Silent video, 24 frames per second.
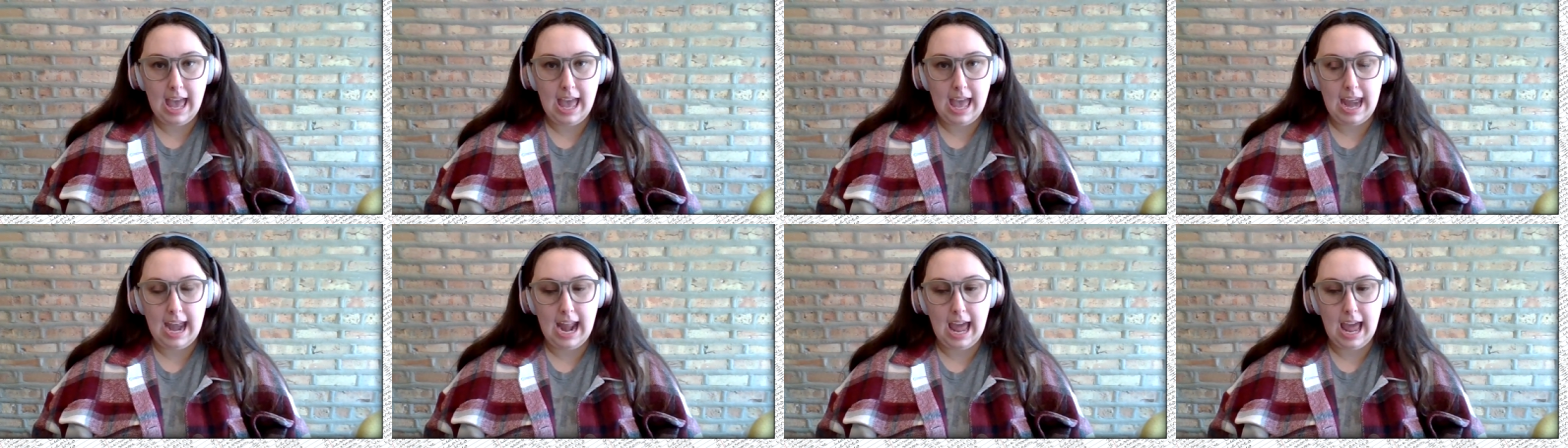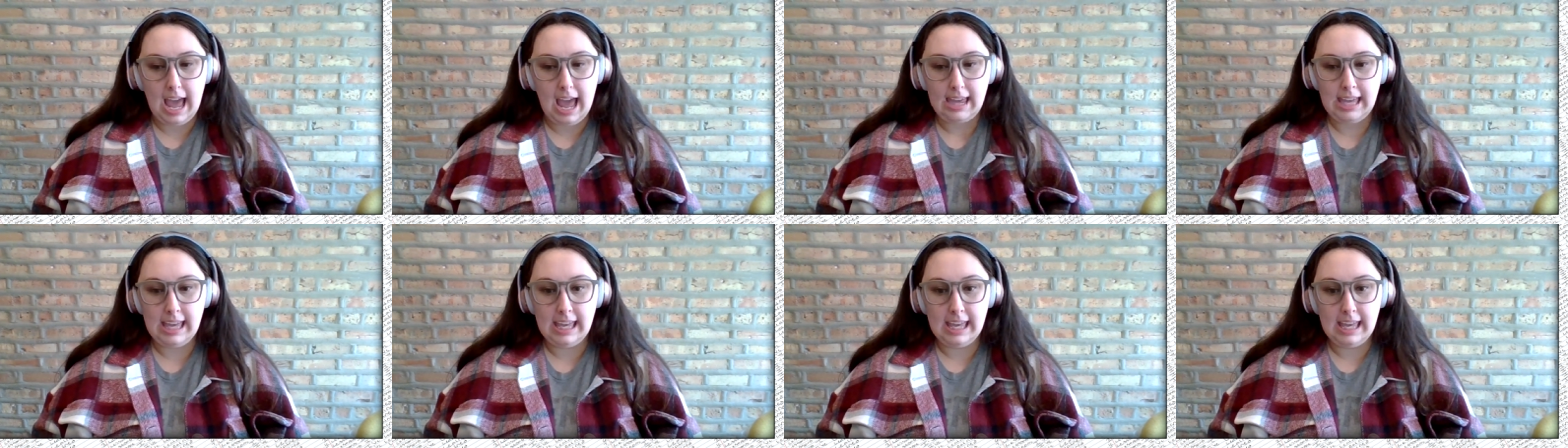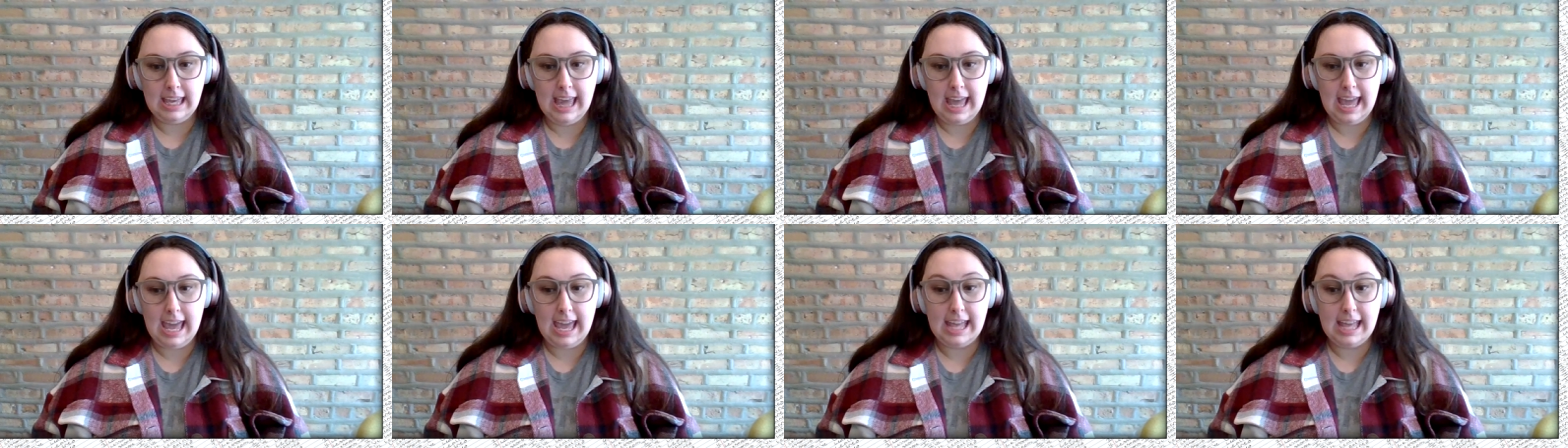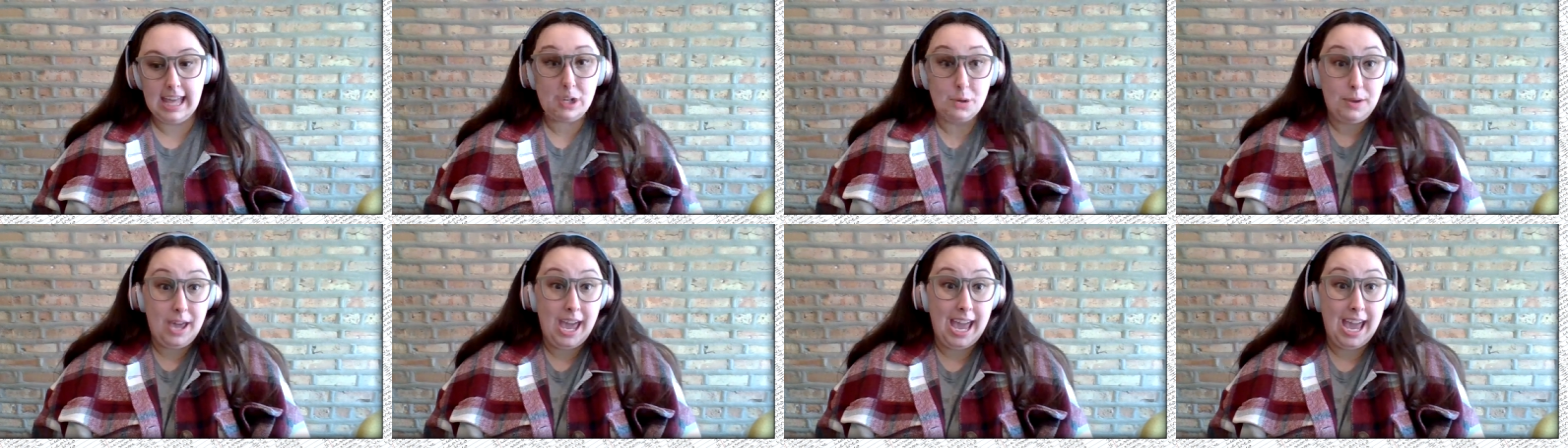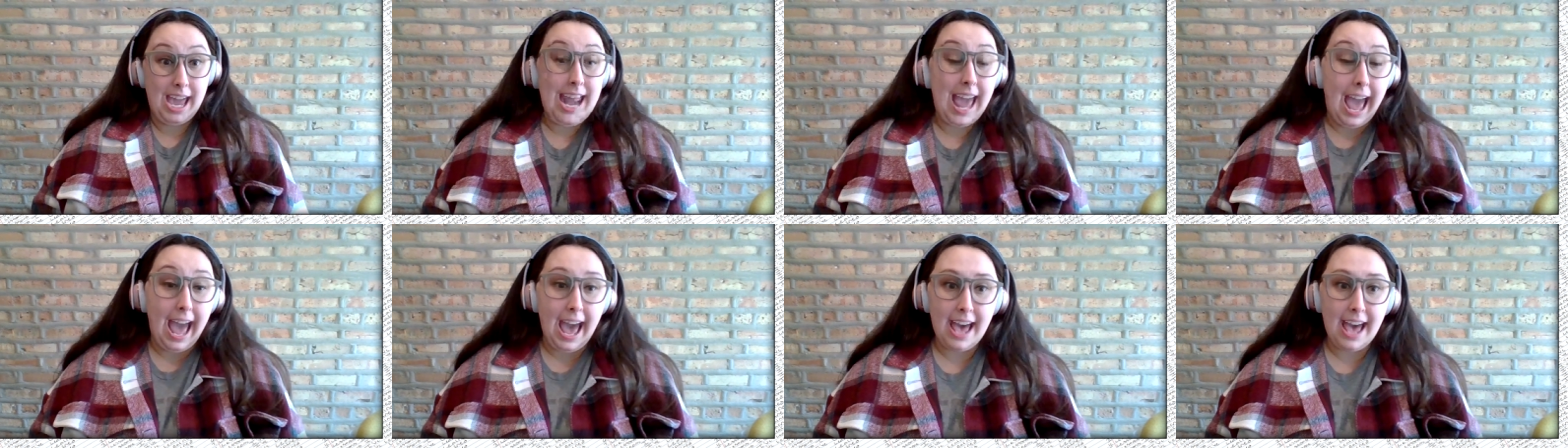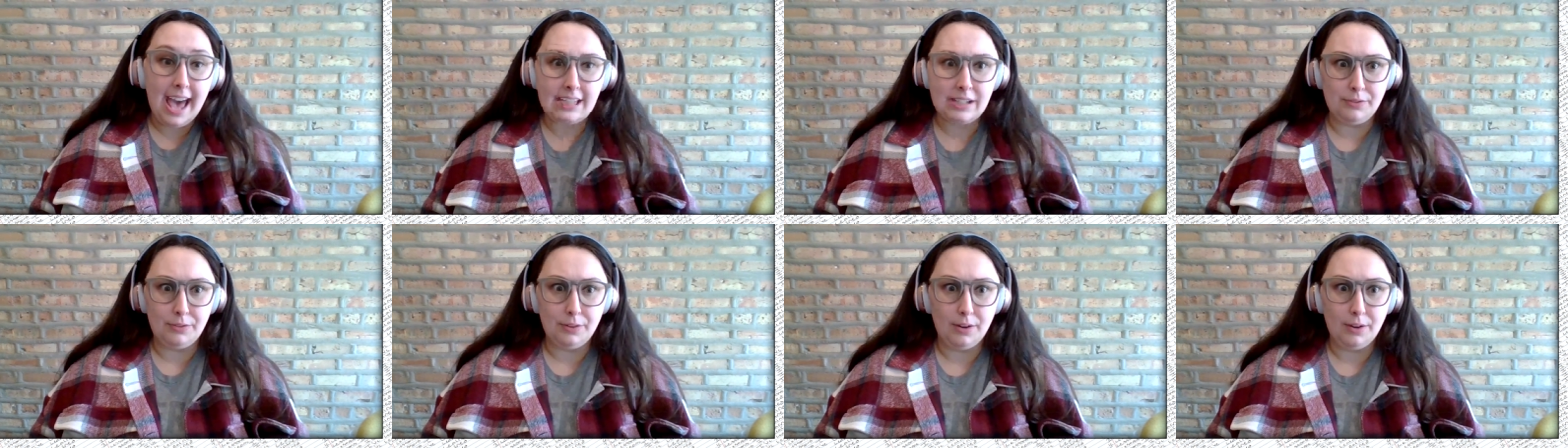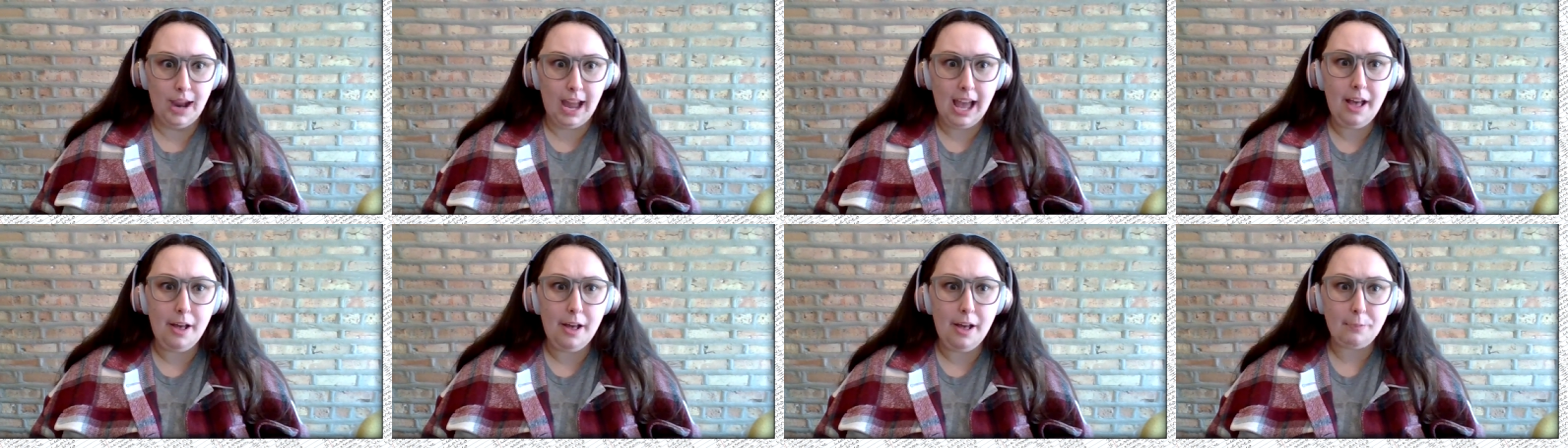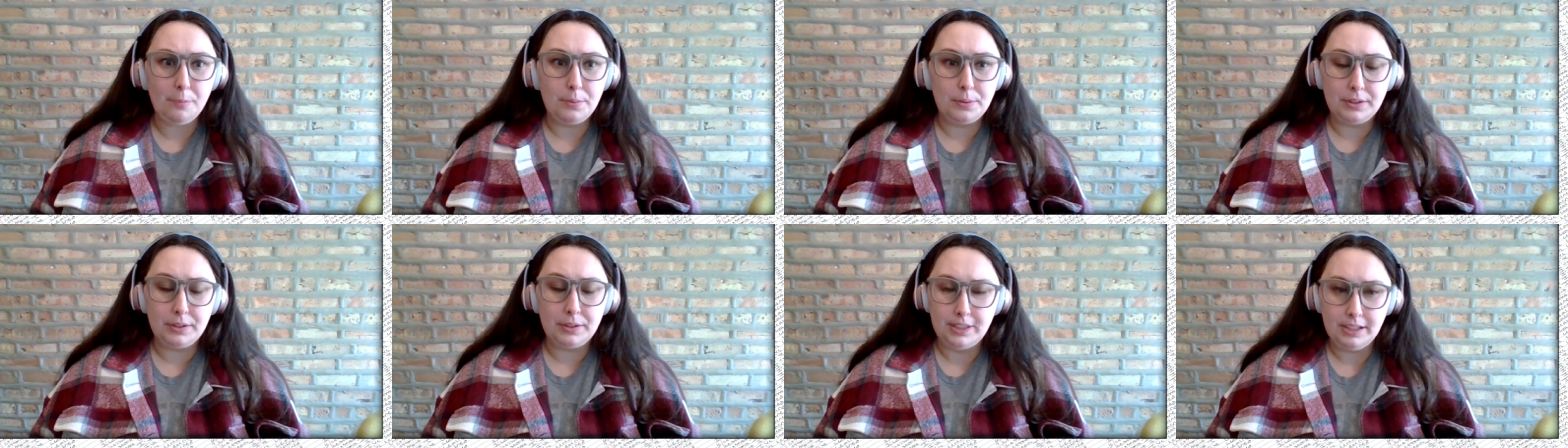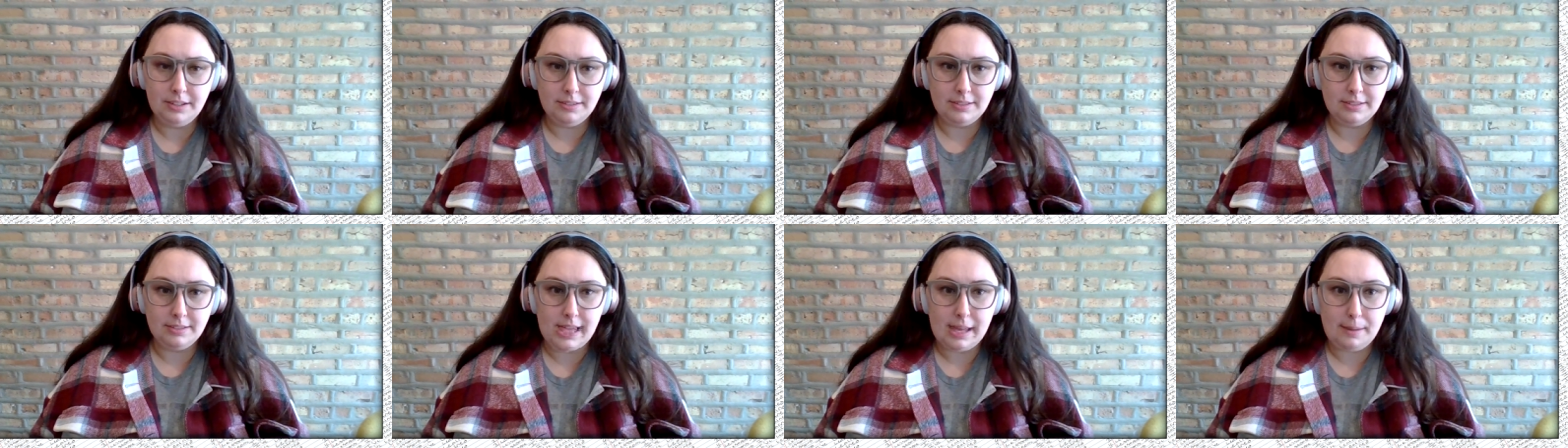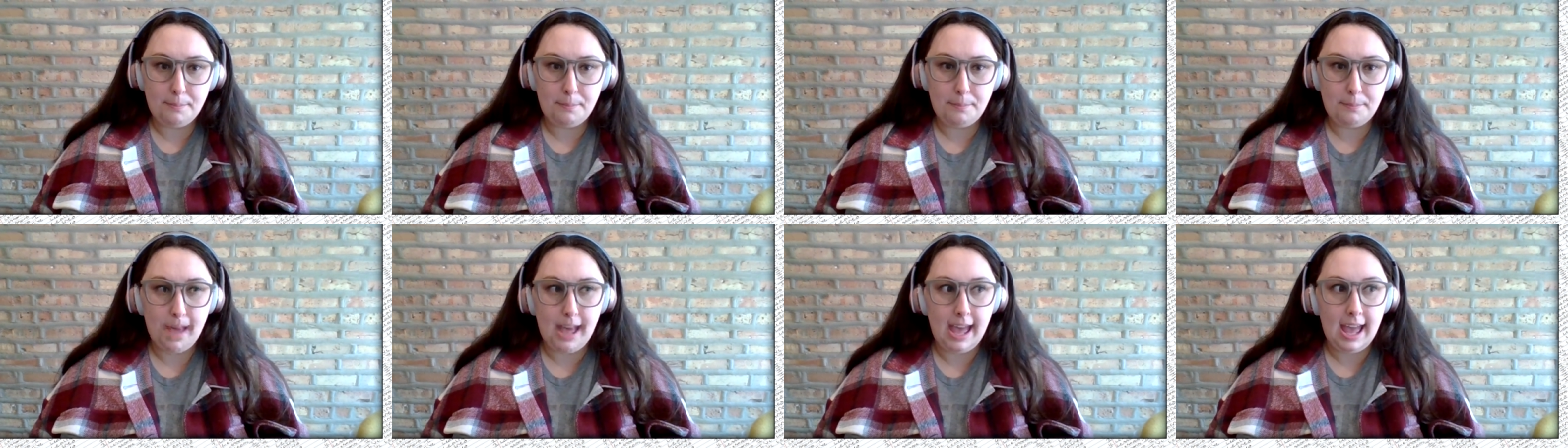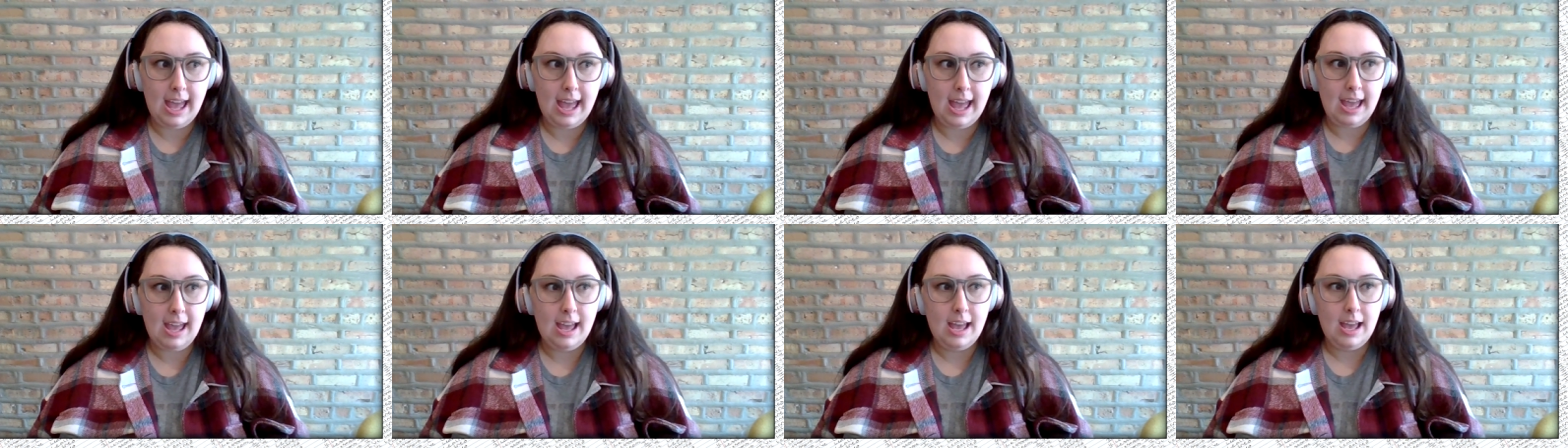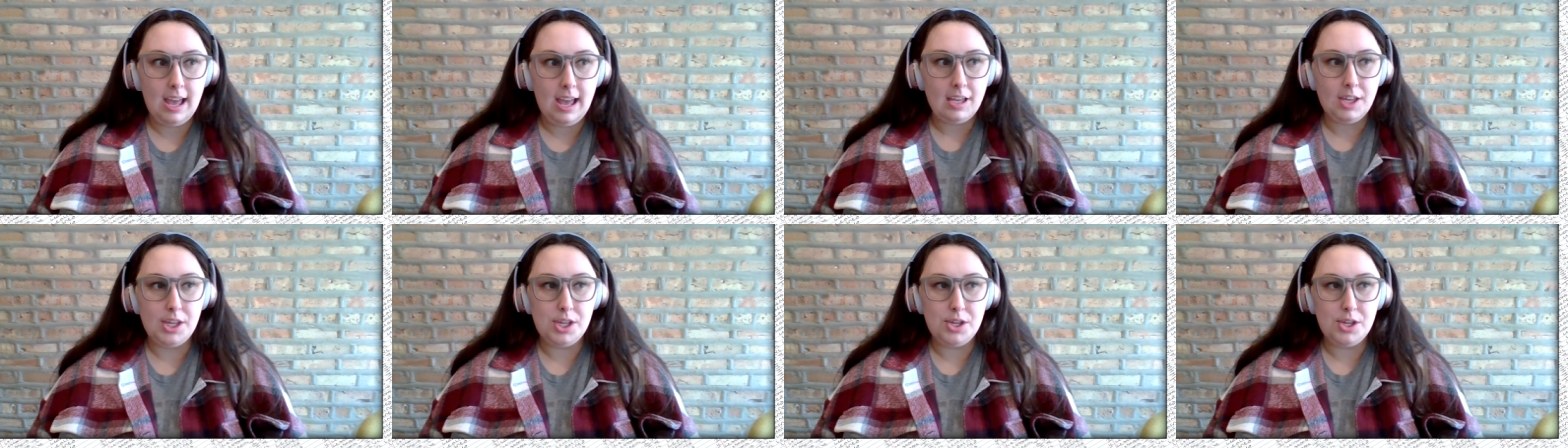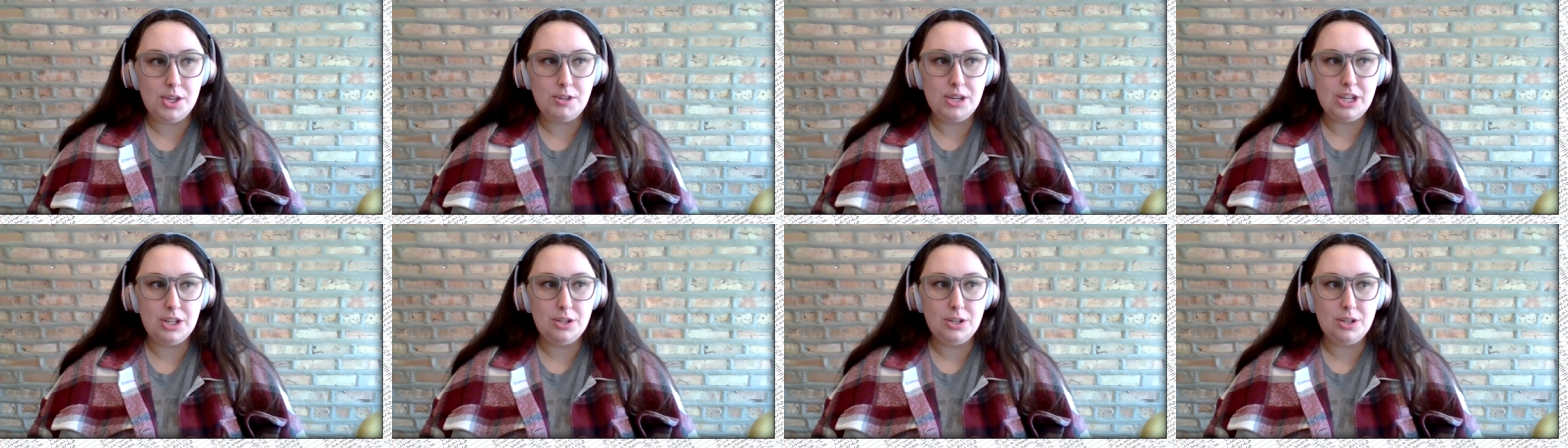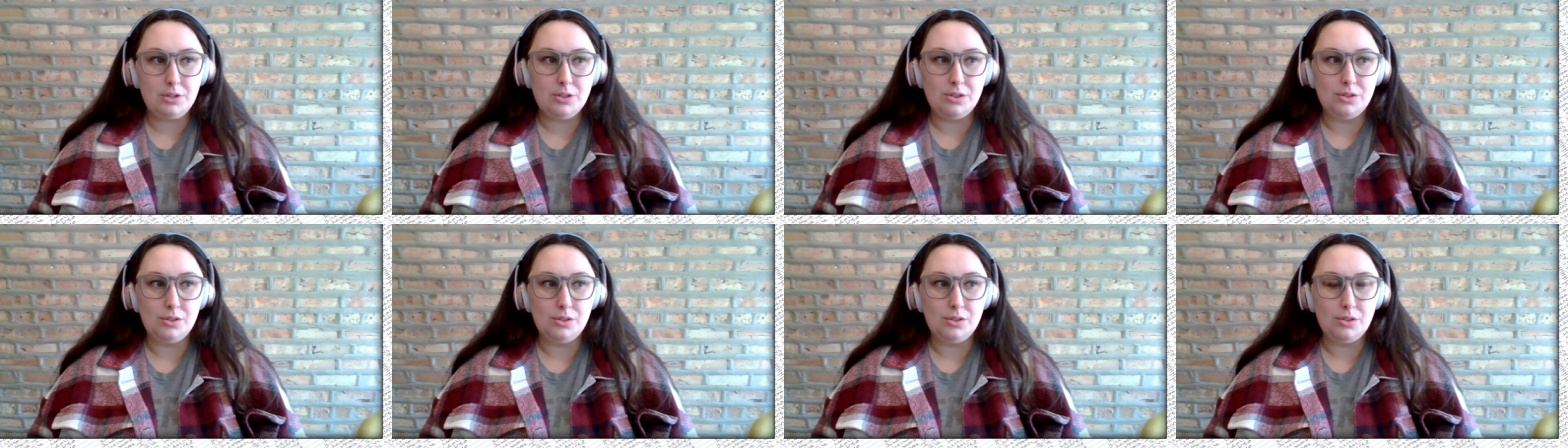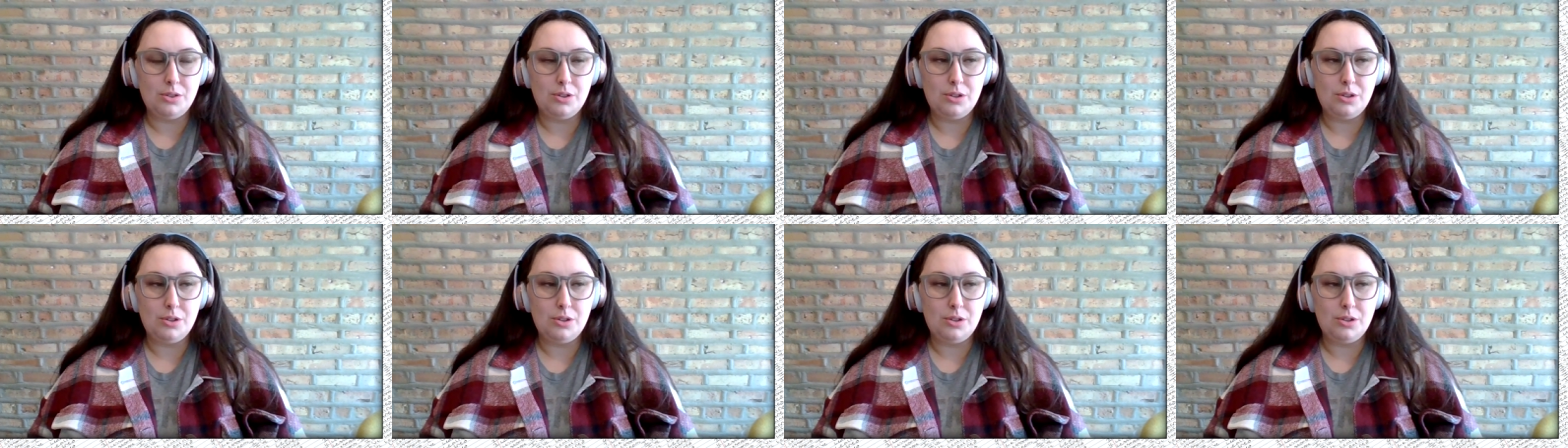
and I can, it's okay to ask for help, clearly, but you can